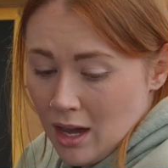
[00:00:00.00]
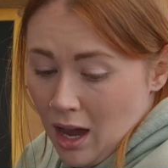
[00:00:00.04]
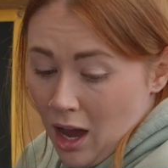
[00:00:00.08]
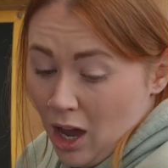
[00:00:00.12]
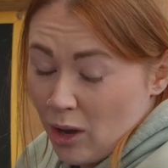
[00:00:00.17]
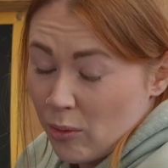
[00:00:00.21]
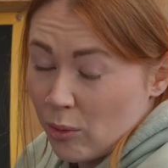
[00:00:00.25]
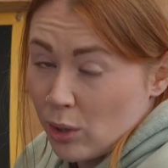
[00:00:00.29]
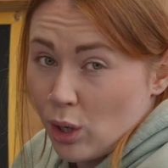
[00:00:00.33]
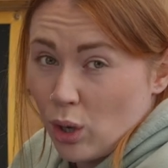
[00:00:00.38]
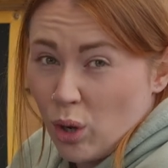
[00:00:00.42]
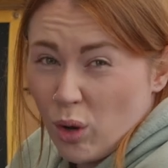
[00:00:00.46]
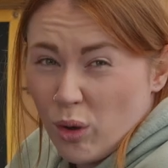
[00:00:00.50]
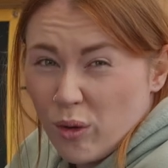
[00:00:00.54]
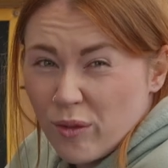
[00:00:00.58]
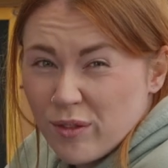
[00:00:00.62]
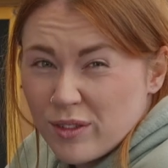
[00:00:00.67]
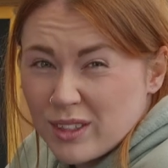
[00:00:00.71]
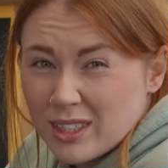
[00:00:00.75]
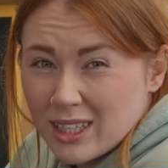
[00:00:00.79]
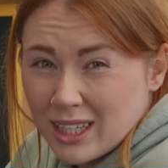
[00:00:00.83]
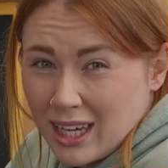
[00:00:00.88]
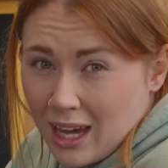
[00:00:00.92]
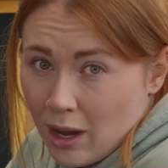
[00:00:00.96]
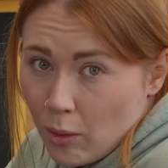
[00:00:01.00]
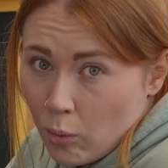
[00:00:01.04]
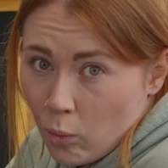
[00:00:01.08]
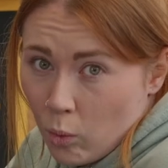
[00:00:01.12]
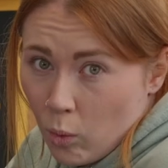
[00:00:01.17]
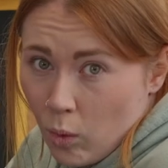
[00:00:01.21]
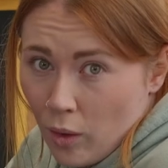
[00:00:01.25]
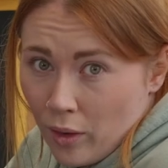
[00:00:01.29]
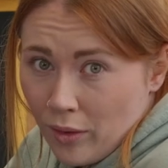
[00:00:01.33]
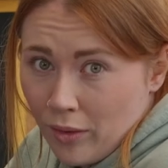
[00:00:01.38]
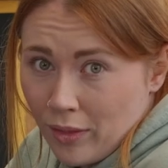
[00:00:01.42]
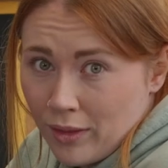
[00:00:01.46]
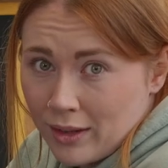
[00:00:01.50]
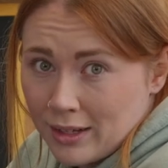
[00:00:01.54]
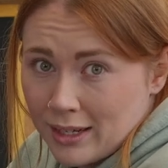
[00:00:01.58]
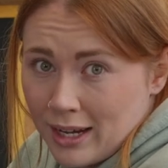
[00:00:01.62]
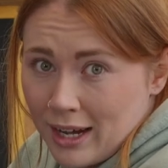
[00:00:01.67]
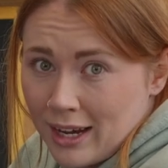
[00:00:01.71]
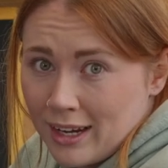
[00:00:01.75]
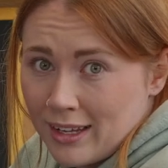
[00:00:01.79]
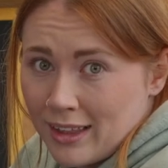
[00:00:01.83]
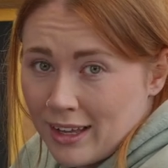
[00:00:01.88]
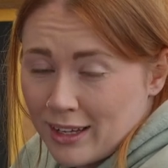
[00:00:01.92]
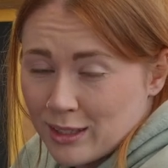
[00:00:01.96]
I would love to get one on the
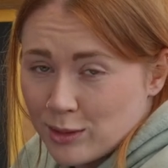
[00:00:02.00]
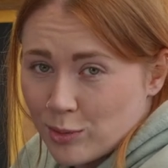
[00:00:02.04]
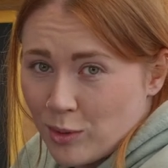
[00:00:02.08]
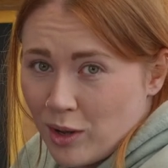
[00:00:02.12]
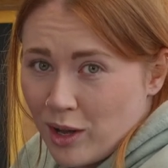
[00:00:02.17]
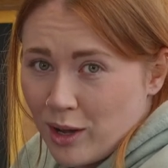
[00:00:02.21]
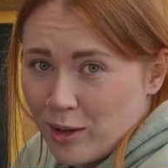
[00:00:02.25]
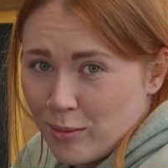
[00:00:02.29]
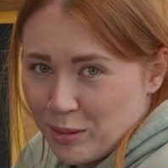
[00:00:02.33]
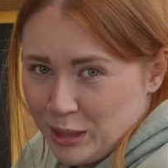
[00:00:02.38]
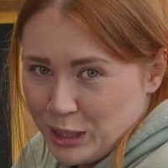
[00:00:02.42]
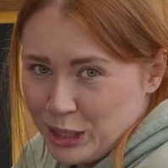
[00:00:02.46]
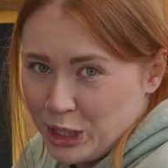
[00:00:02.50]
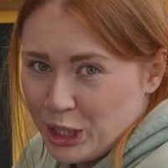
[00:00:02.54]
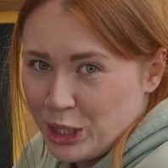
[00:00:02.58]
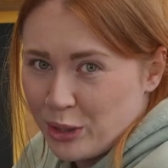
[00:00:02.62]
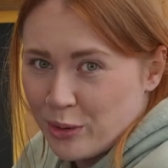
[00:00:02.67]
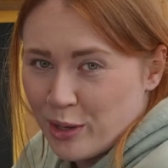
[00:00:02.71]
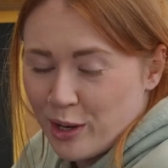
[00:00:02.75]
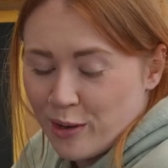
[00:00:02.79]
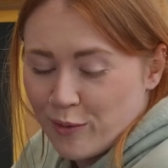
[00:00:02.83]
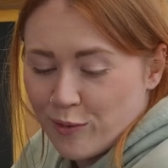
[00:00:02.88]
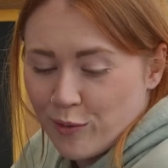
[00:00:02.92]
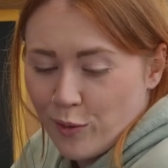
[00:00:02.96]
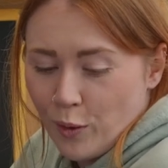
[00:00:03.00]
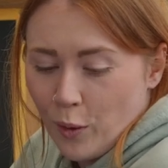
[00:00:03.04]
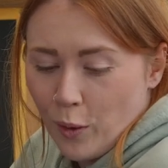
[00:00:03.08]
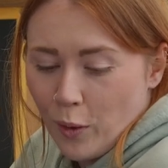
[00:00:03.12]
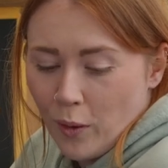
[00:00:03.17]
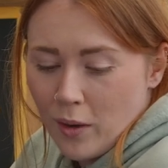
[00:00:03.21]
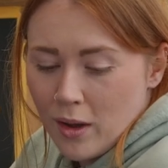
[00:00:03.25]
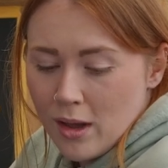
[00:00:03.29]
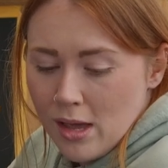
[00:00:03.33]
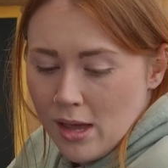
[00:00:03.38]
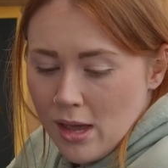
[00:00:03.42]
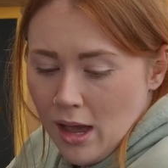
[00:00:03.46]
day. That's what I'm shooting for.